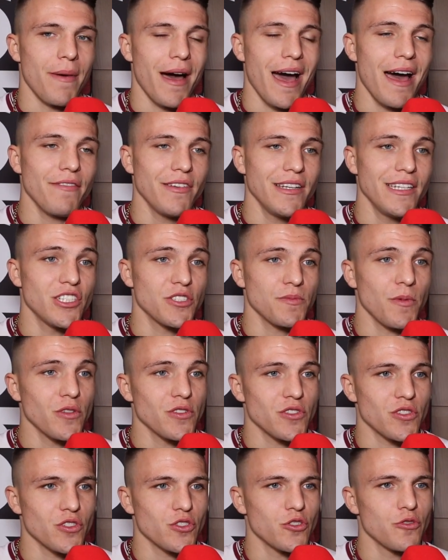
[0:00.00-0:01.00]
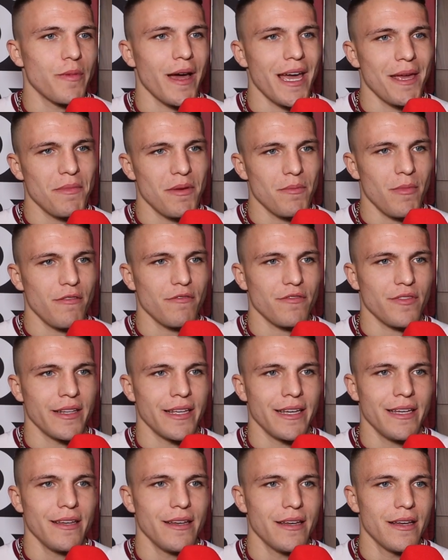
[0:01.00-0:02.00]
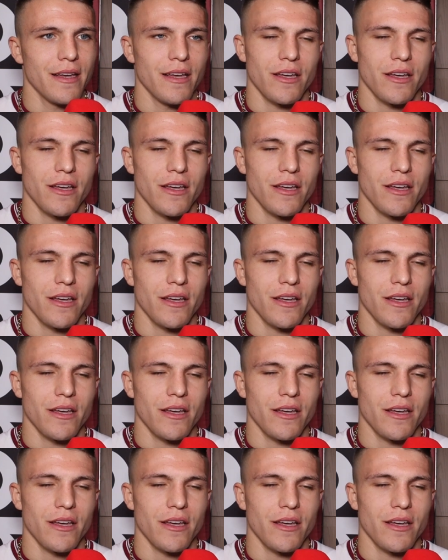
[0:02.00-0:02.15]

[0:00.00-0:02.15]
But having these sponsors who pay me monthly,